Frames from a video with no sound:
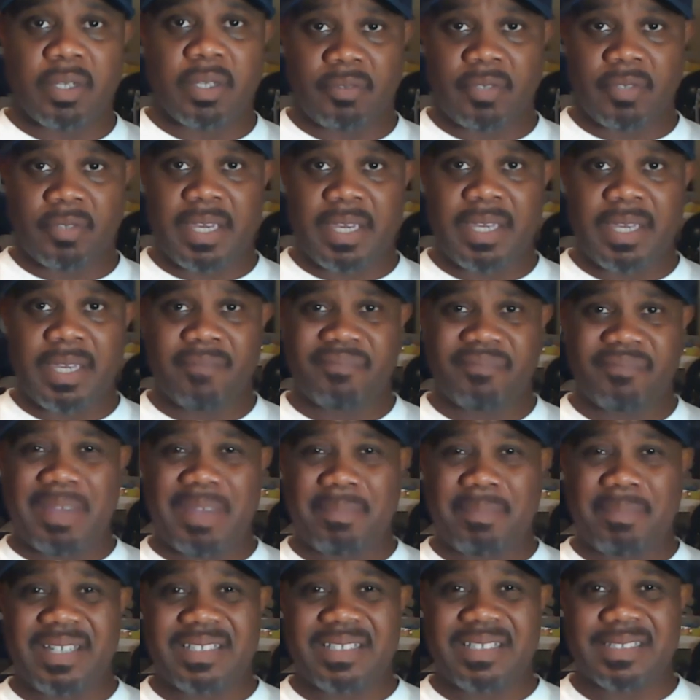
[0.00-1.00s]
Okay, that
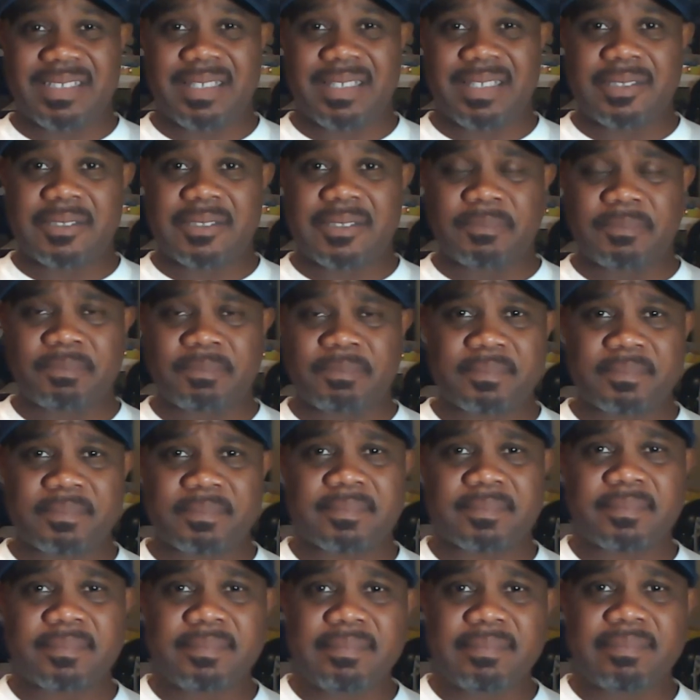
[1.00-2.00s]
makes sense.
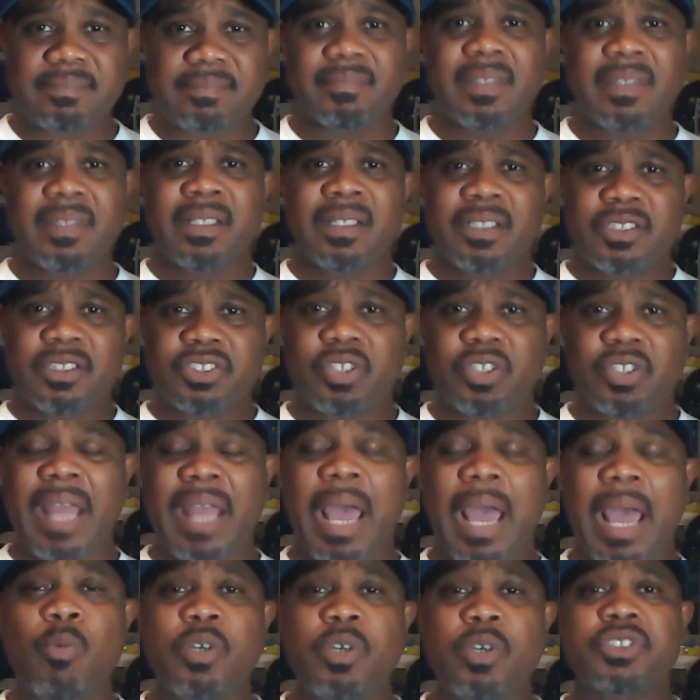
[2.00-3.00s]
So
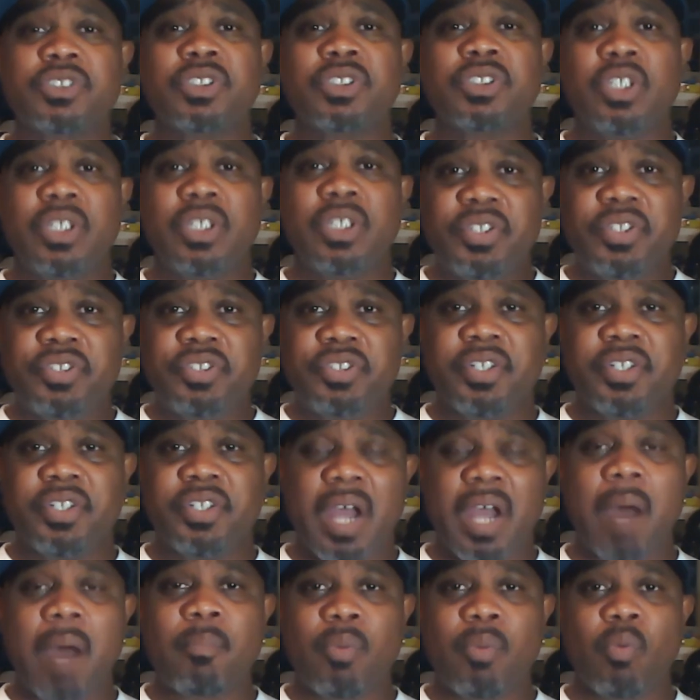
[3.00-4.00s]
that was the
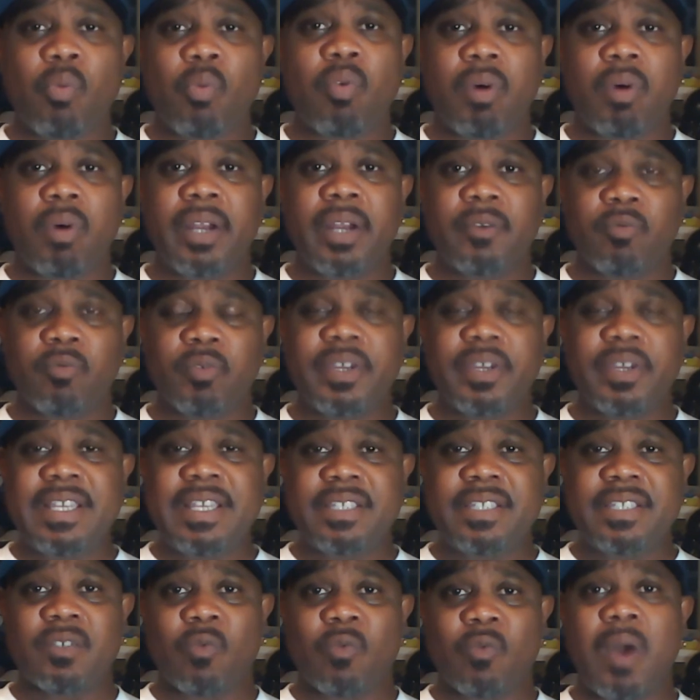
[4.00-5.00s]
number one
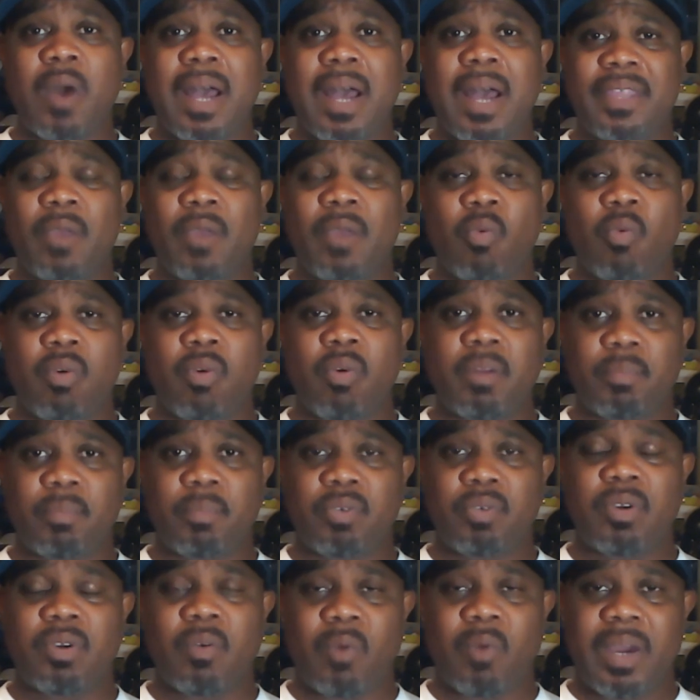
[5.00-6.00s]
reason why they wore the
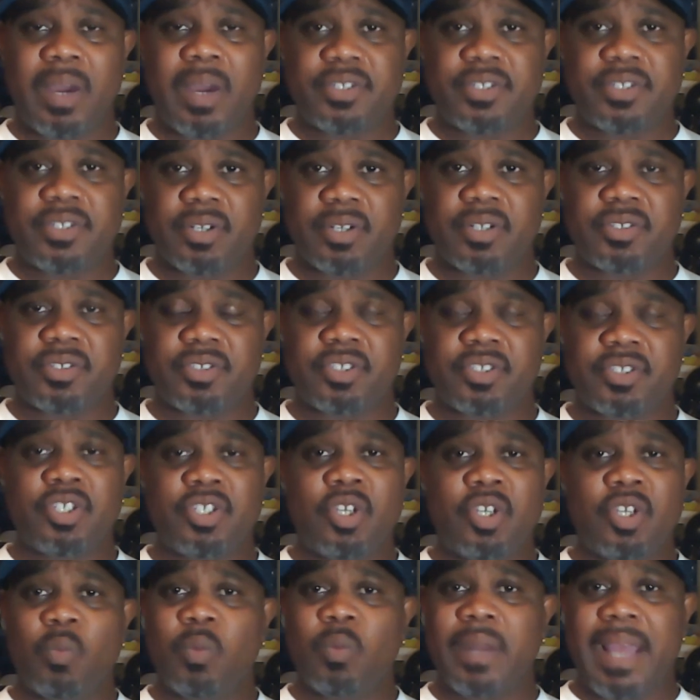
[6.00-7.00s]
blue and white jerseys
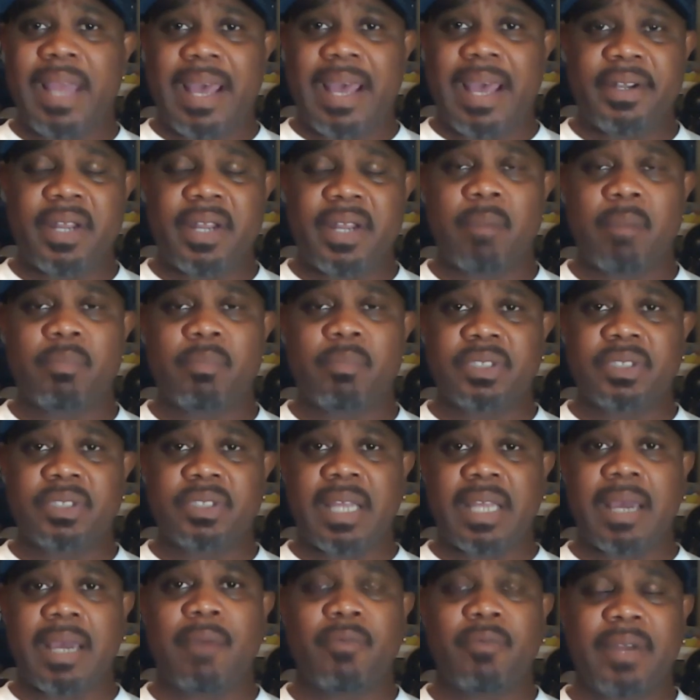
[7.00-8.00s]
without numbers and
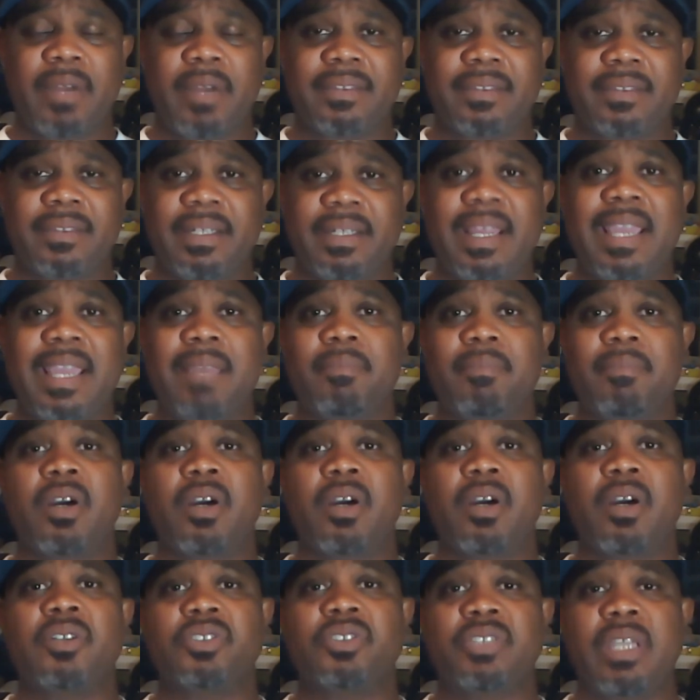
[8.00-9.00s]
not without the name,
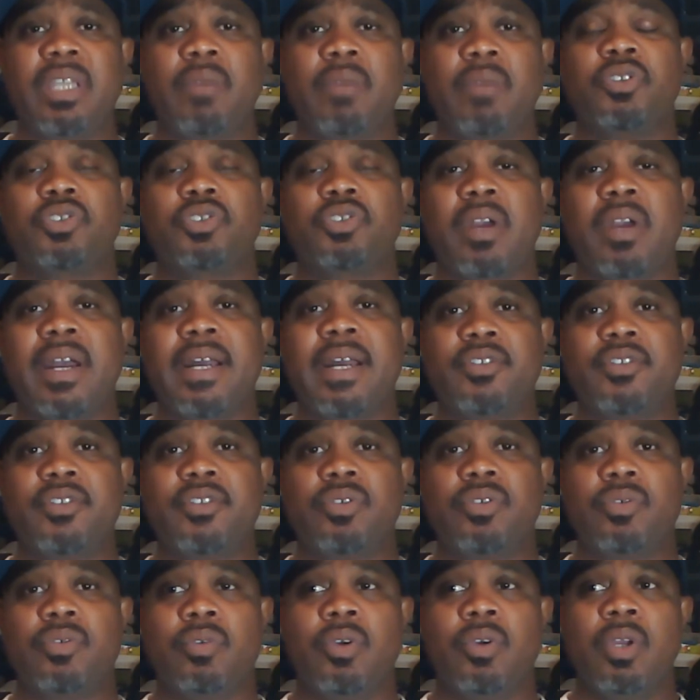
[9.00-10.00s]
because they were trying
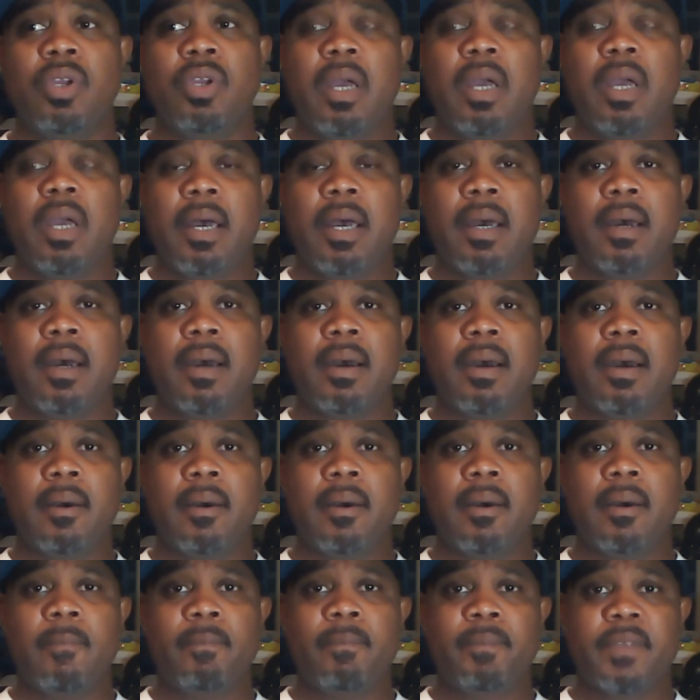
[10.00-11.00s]
to
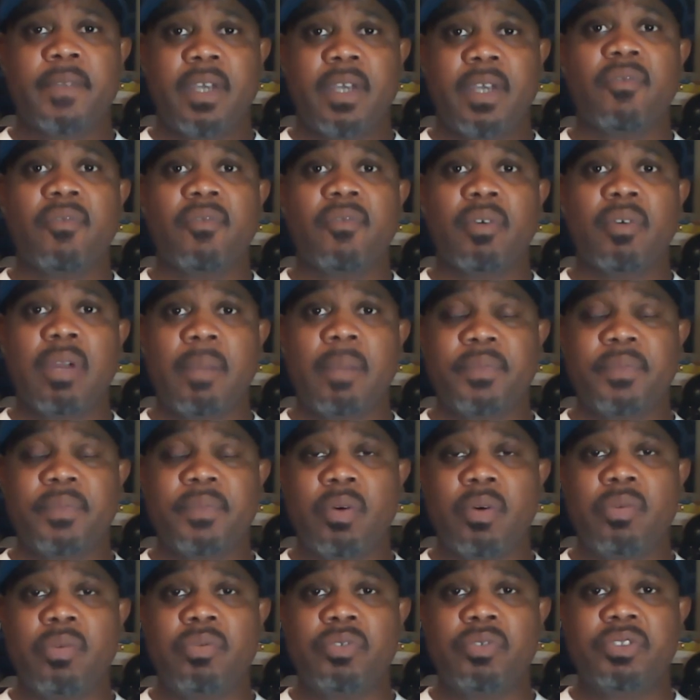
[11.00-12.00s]
cover up
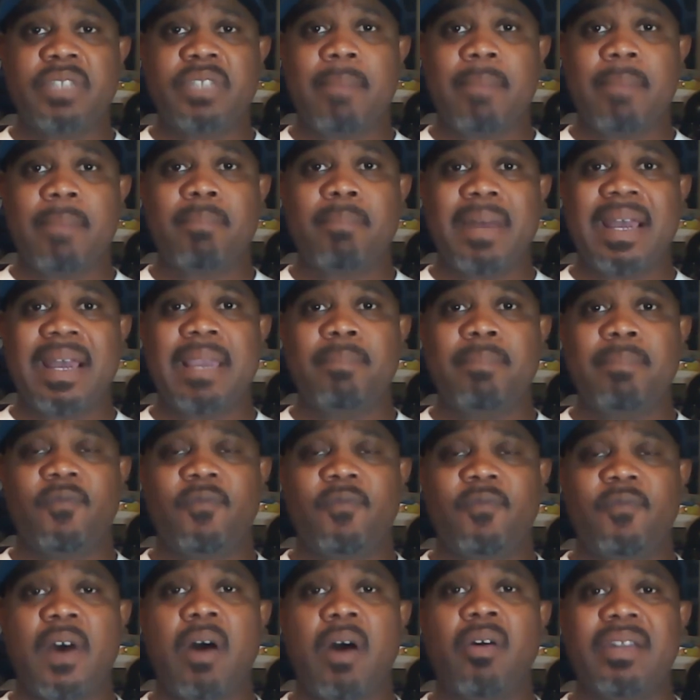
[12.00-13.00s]
those that might
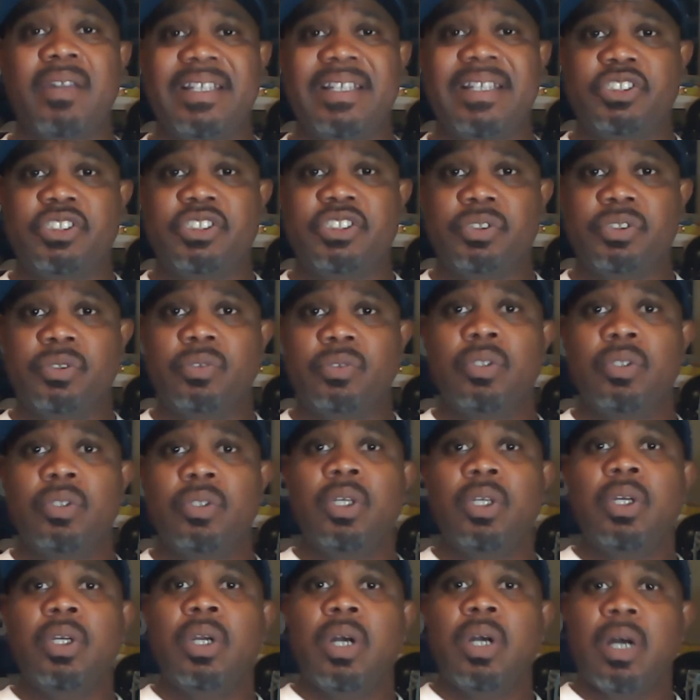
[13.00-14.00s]
fall into
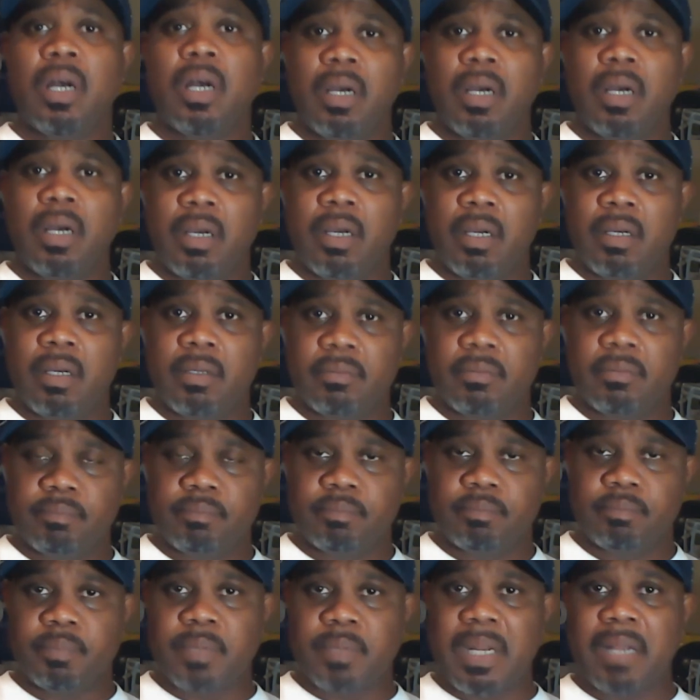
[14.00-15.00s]

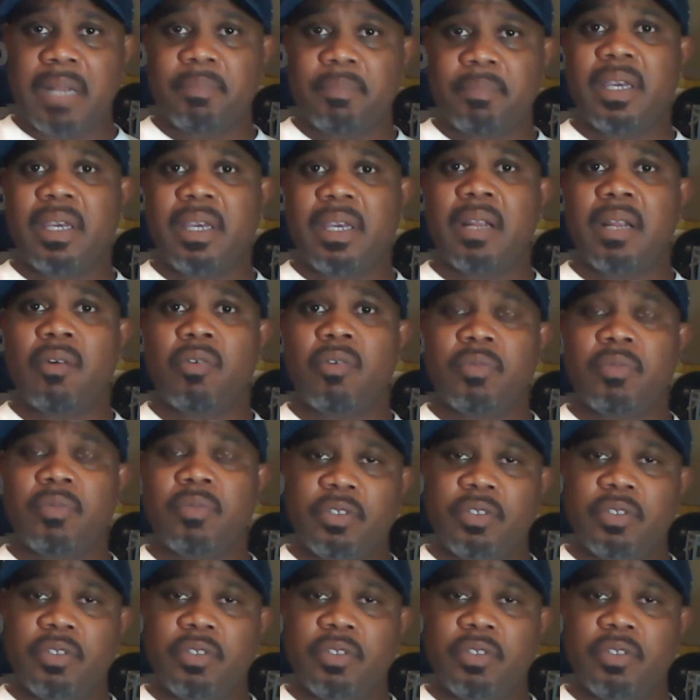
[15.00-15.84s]
probably be cut on,